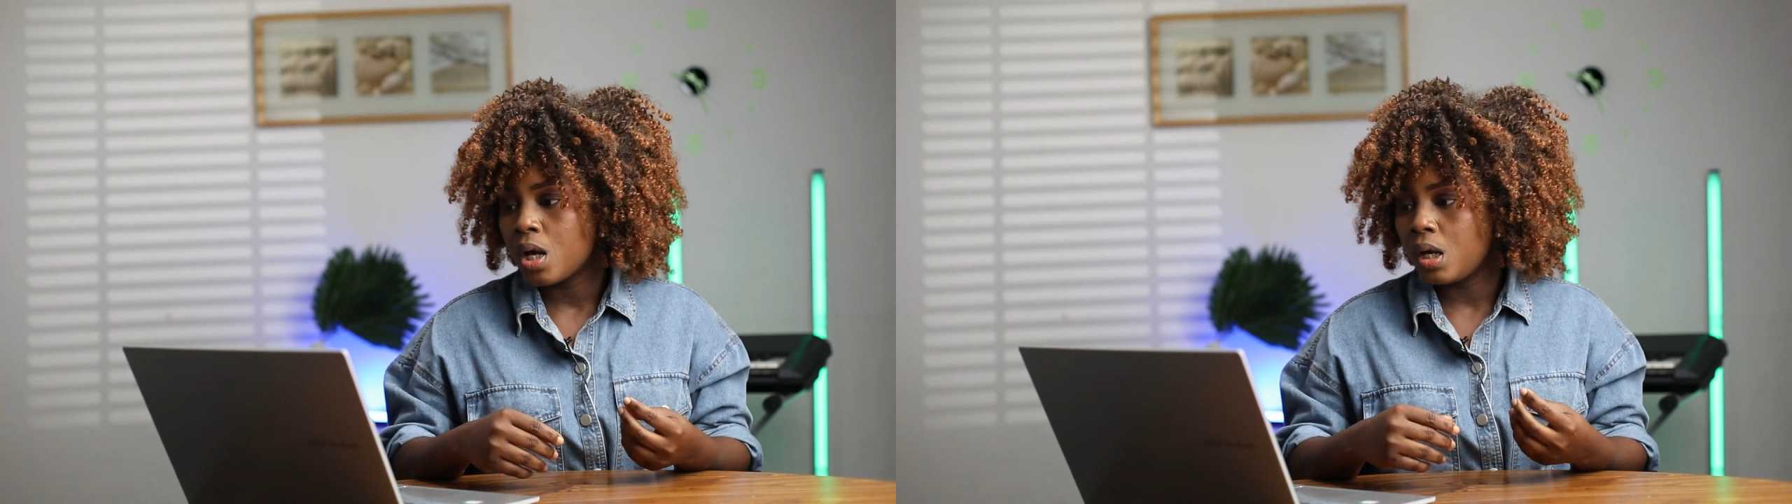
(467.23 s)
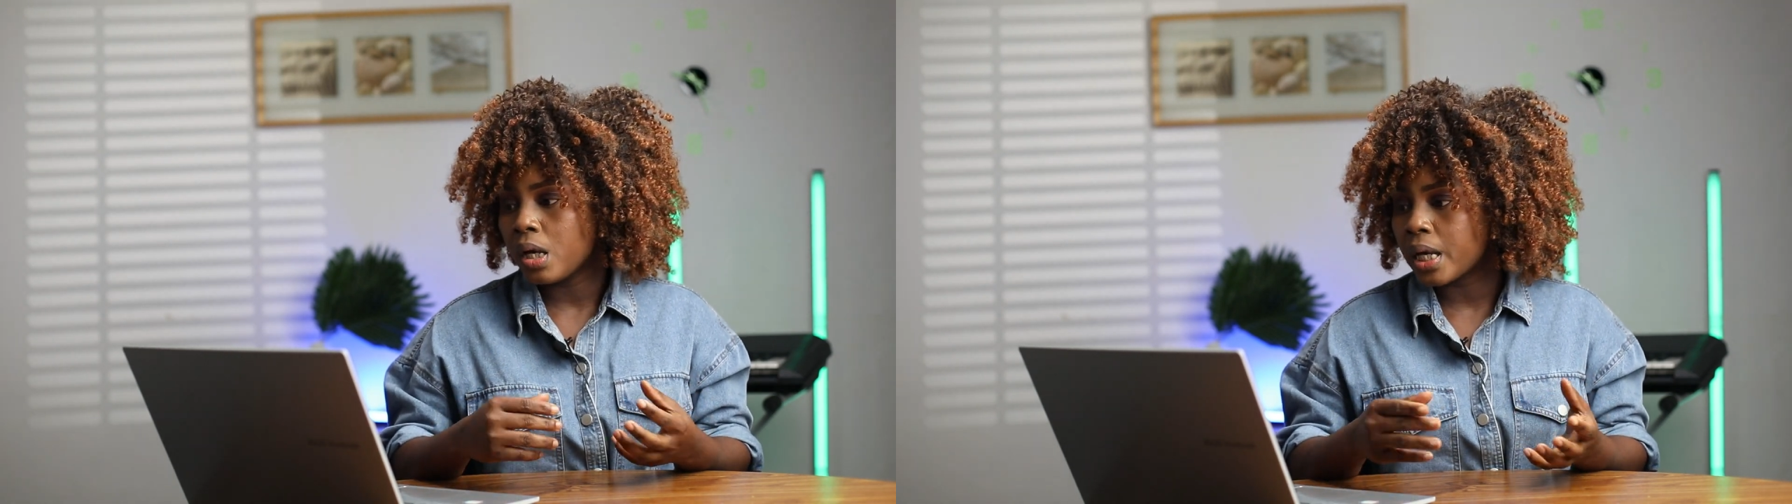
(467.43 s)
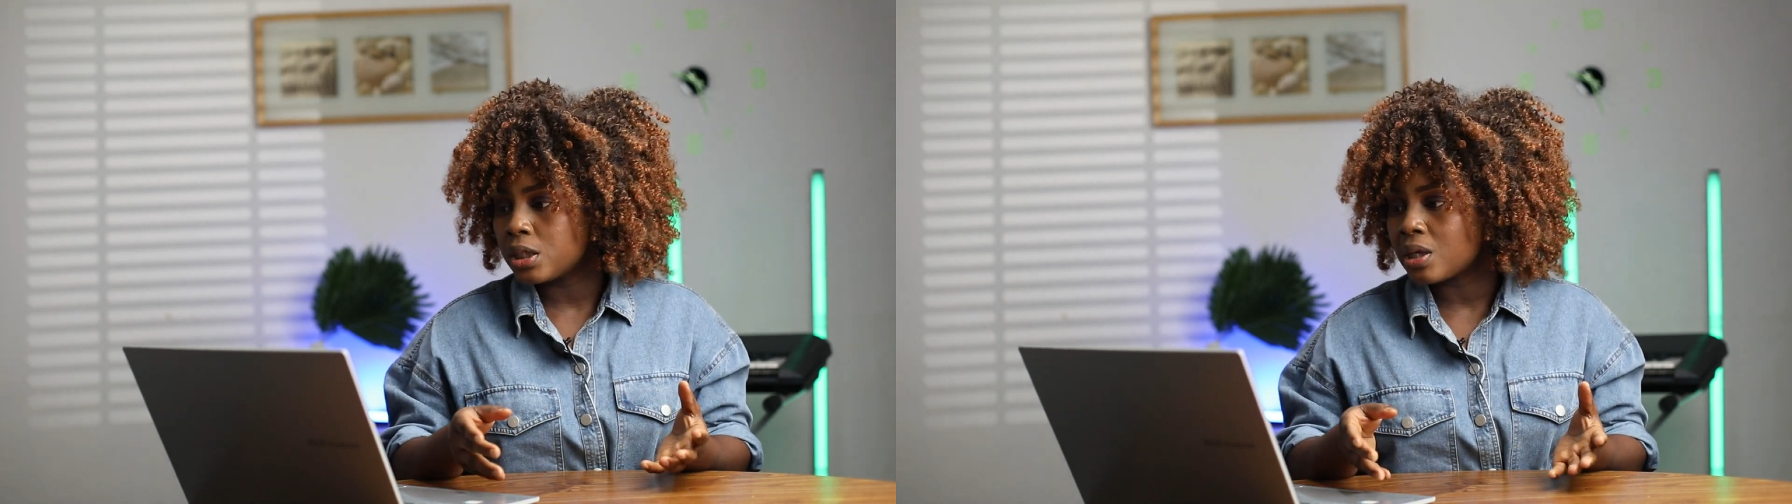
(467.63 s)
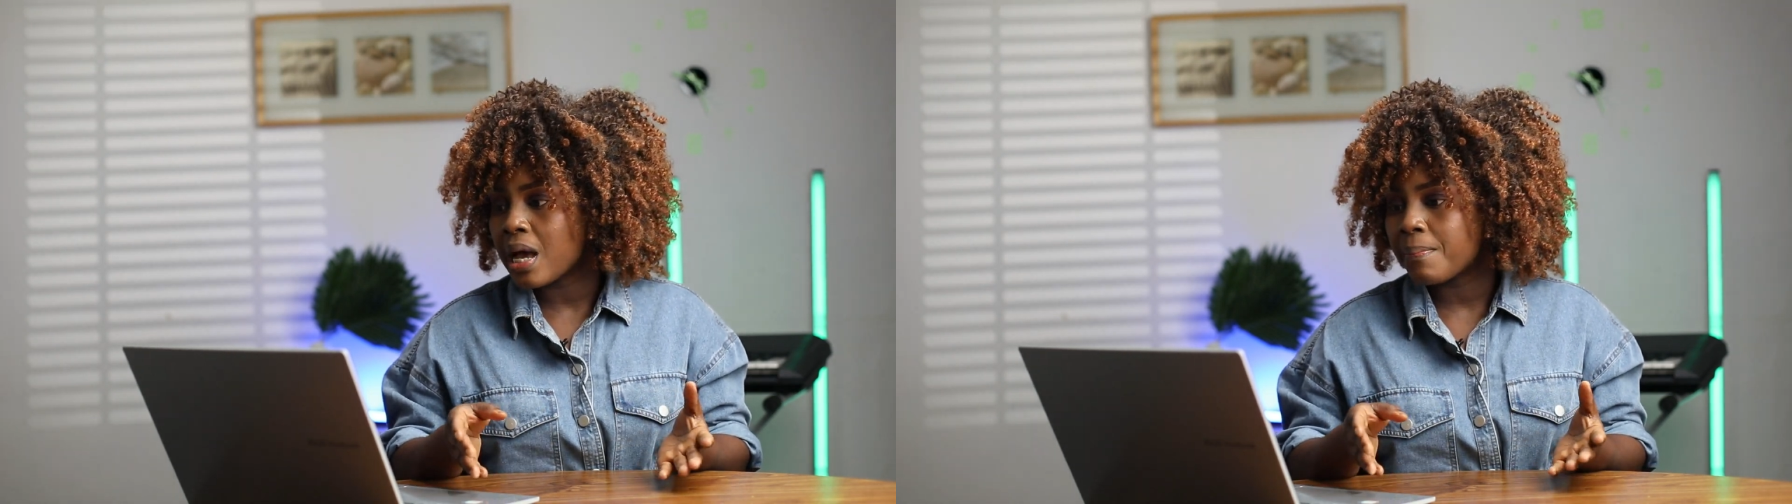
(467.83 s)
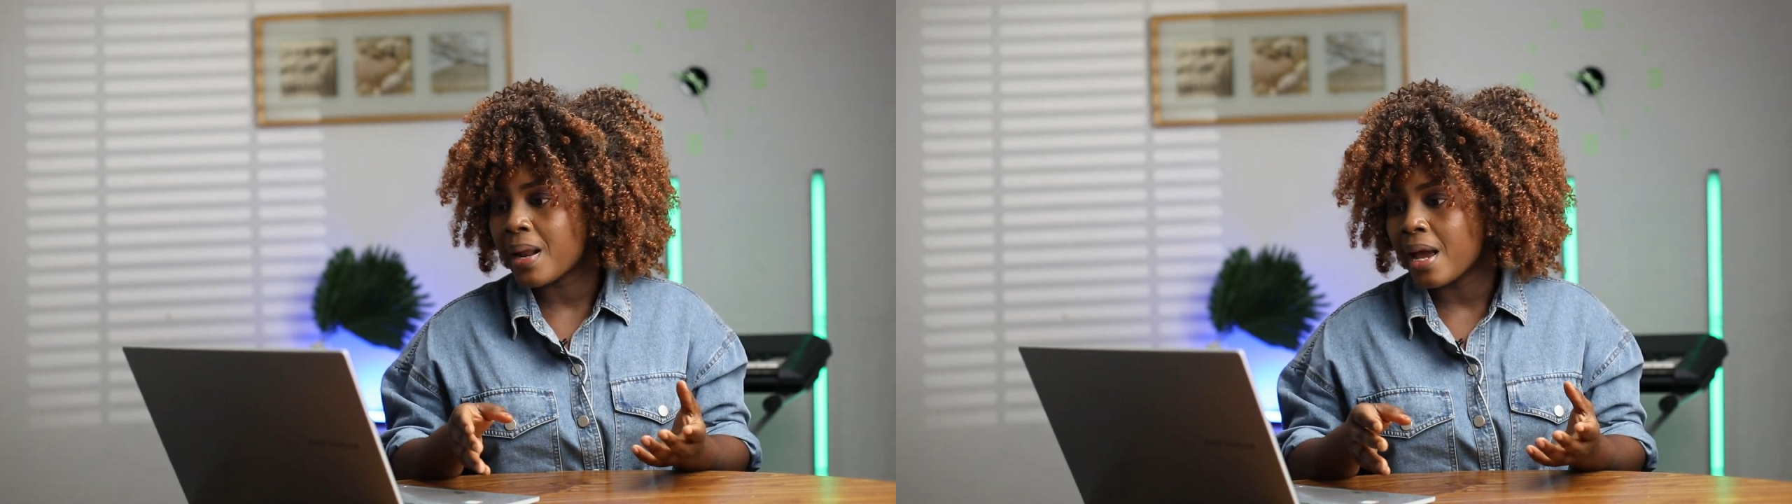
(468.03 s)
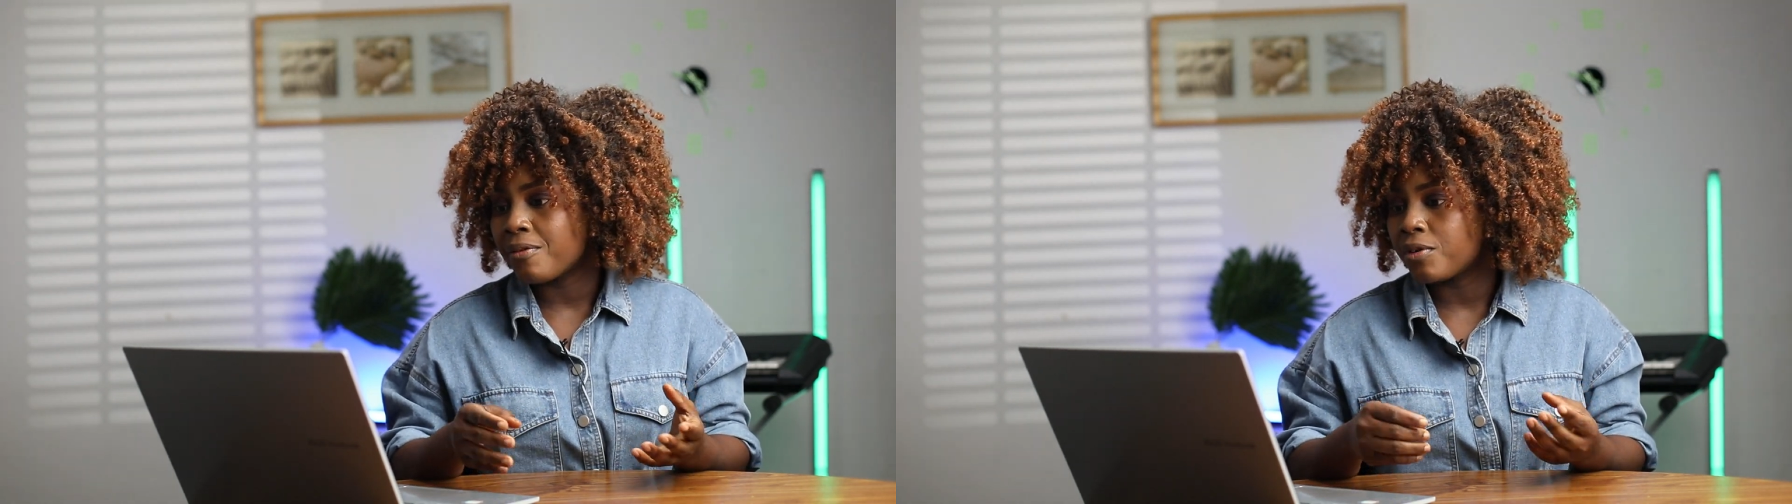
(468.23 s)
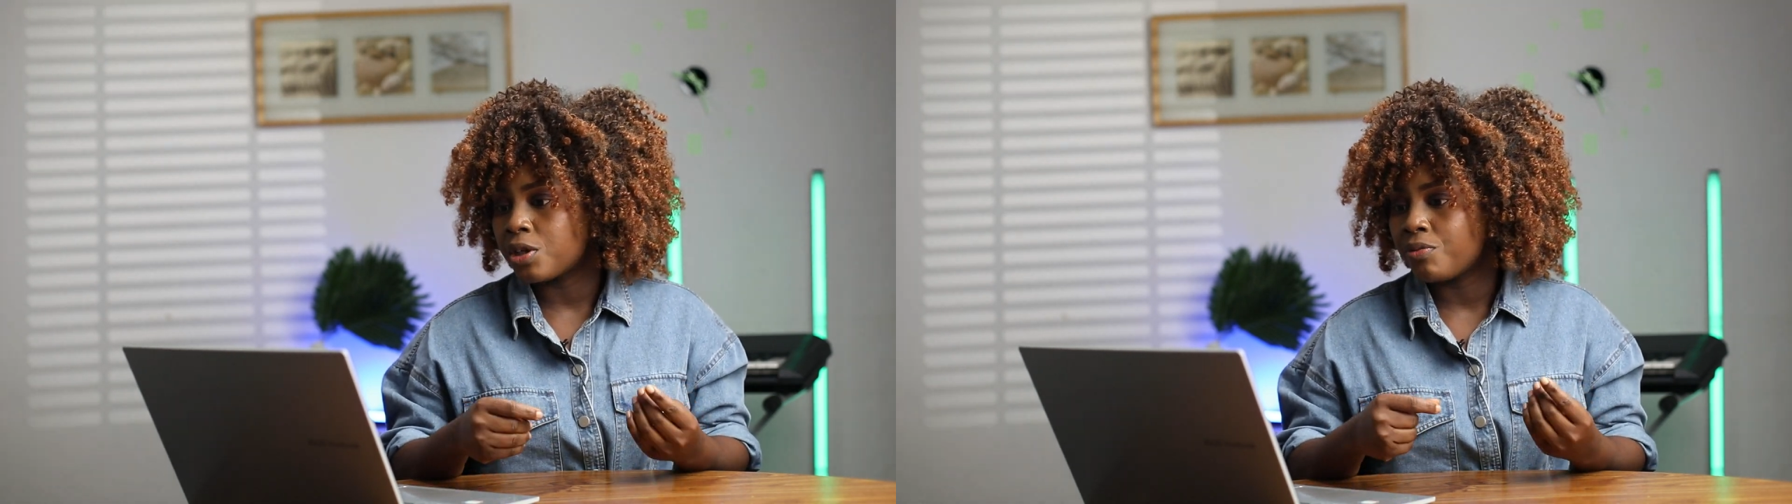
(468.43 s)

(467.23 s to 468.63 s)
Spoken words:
looking to apply for the